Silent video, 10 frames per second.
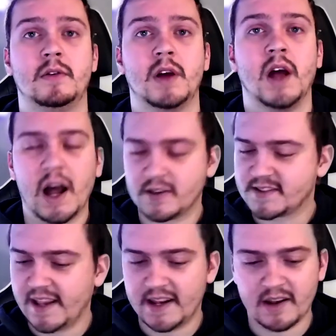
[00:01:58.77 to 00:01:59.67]
I'll
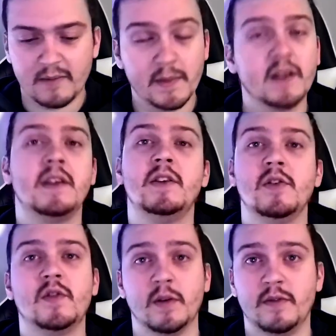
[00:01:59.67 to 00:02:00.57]
say it in a million
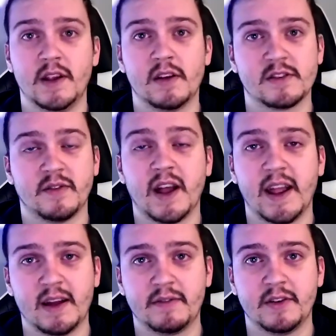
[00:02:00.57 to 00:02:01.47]
YouTube videos if I
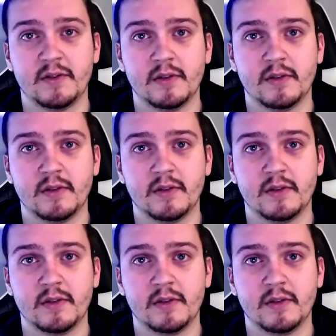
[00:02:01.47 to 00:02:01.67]
have to.